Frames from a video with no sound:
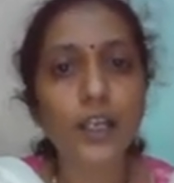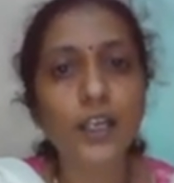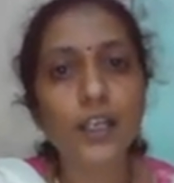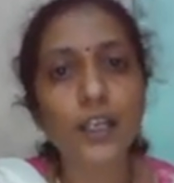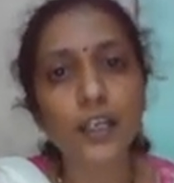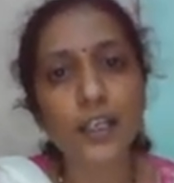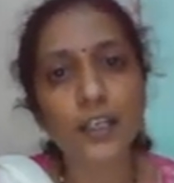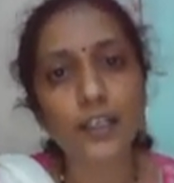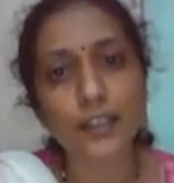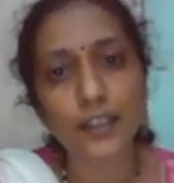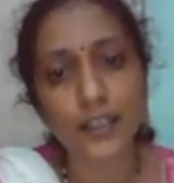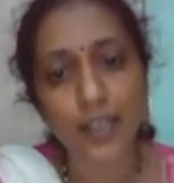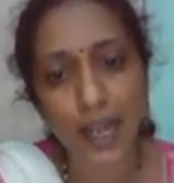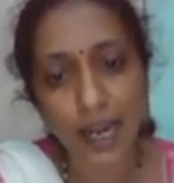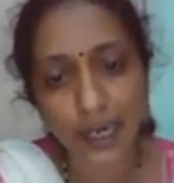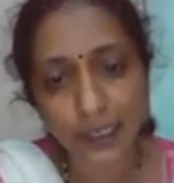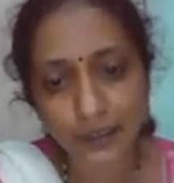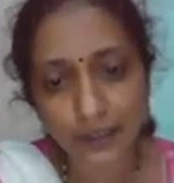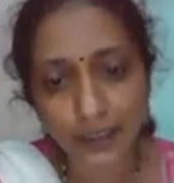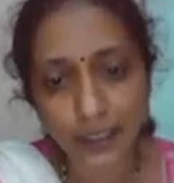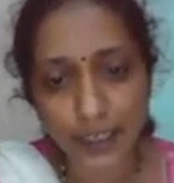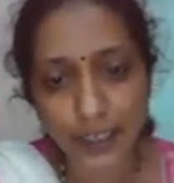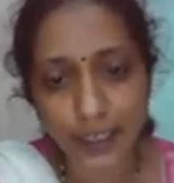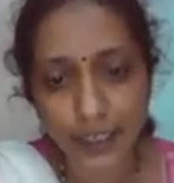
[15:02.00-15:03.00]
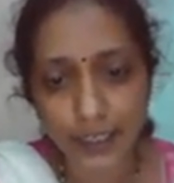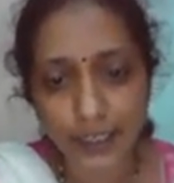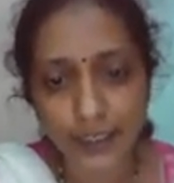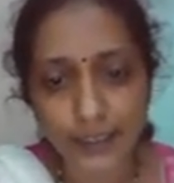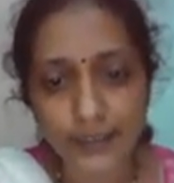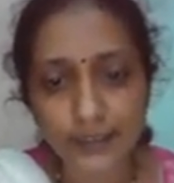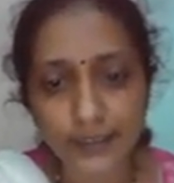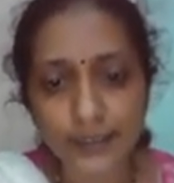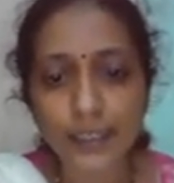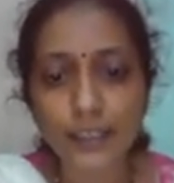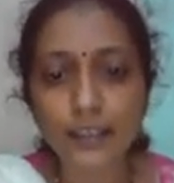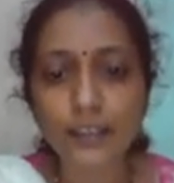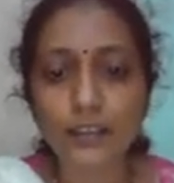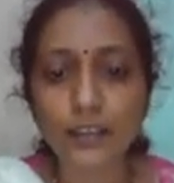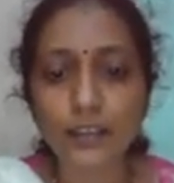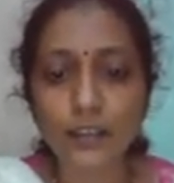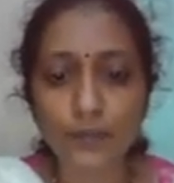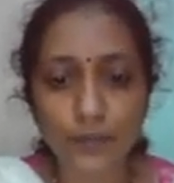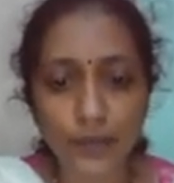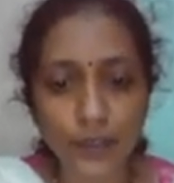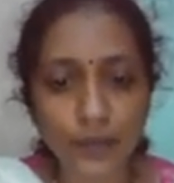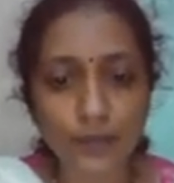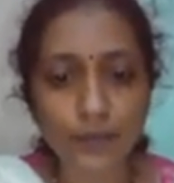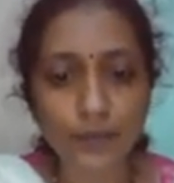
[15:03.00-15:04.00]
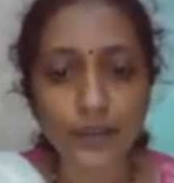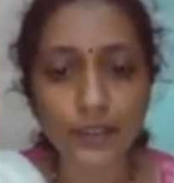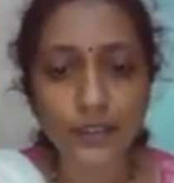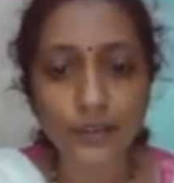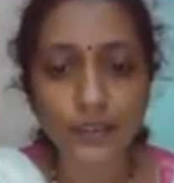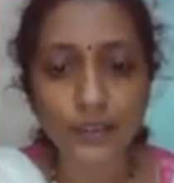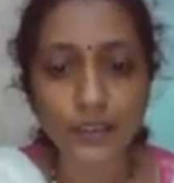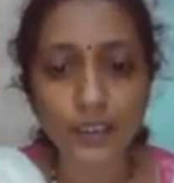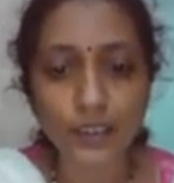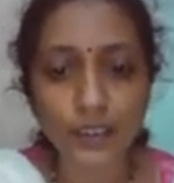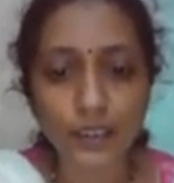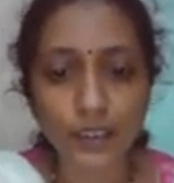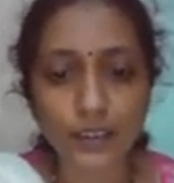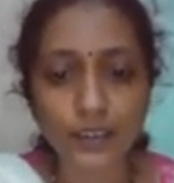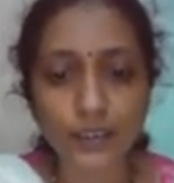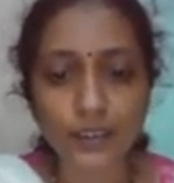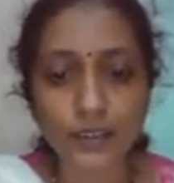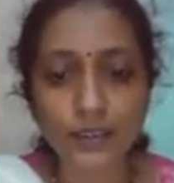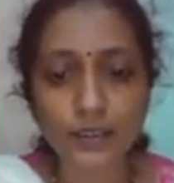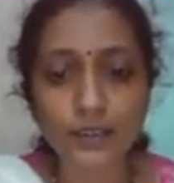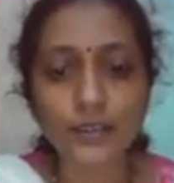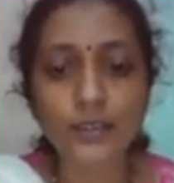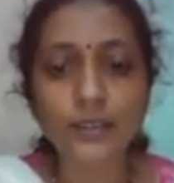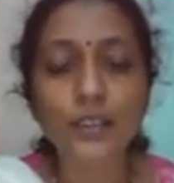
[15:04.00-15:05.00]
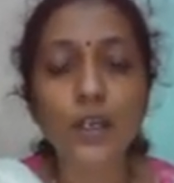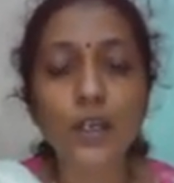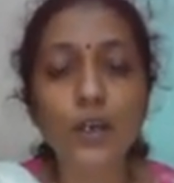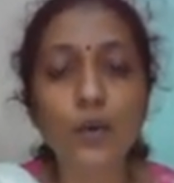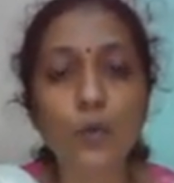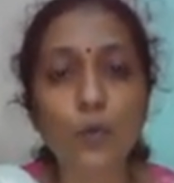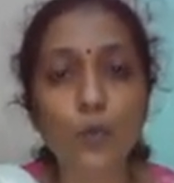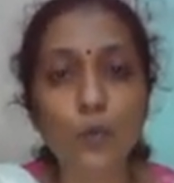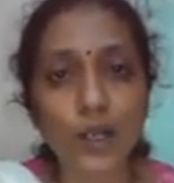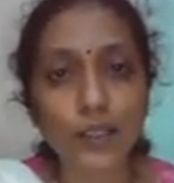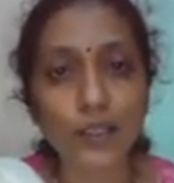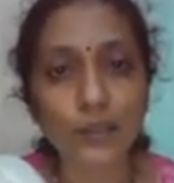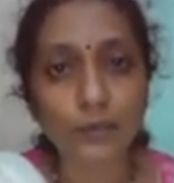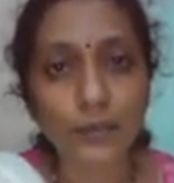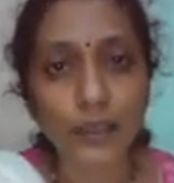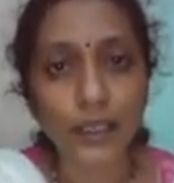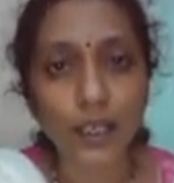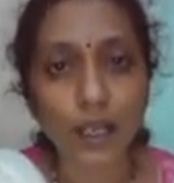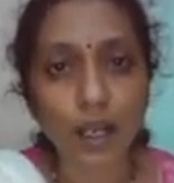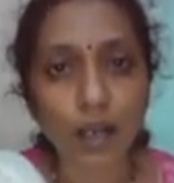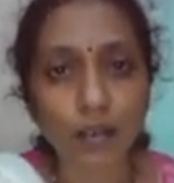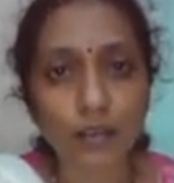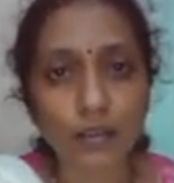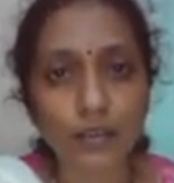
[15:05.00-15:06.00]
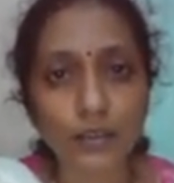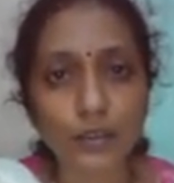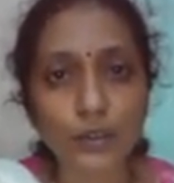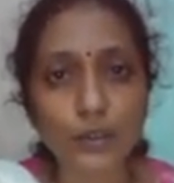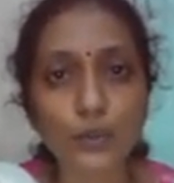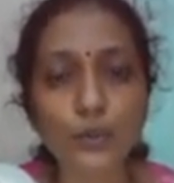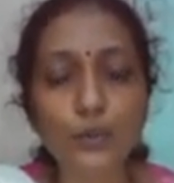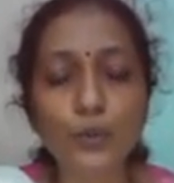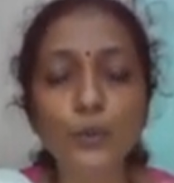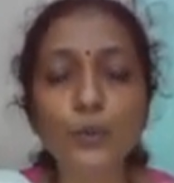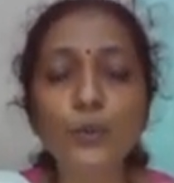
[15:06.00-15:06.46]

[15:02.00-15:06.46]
in that case the frequency is 1 megahertz to